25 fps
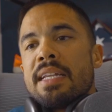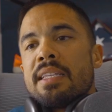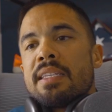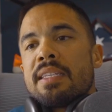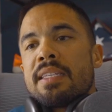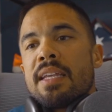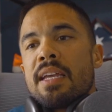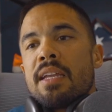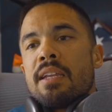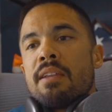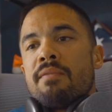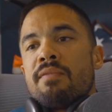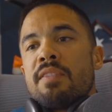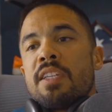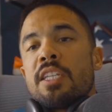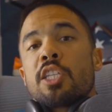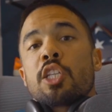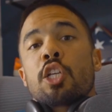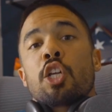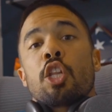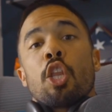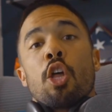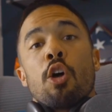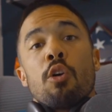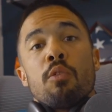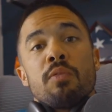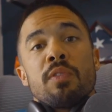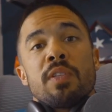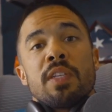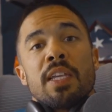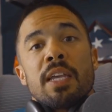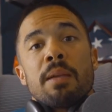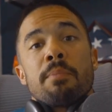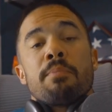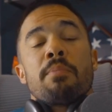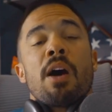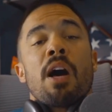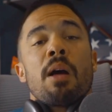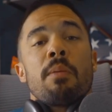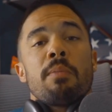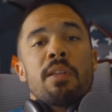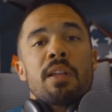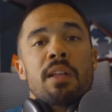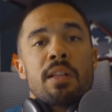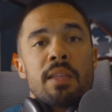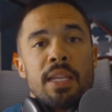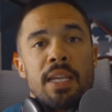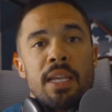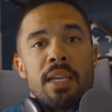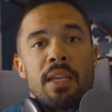instead of disclosing
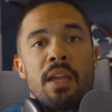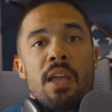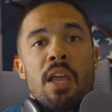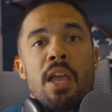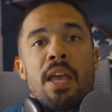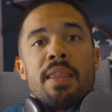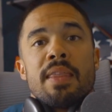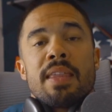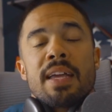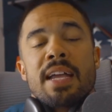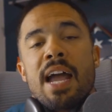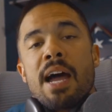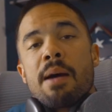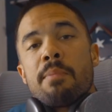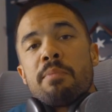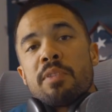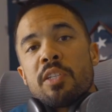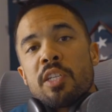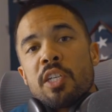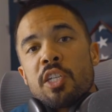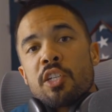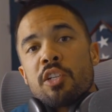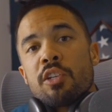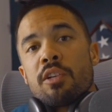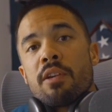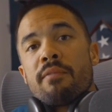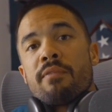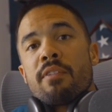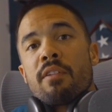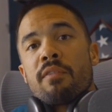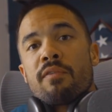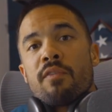publicly the composition of their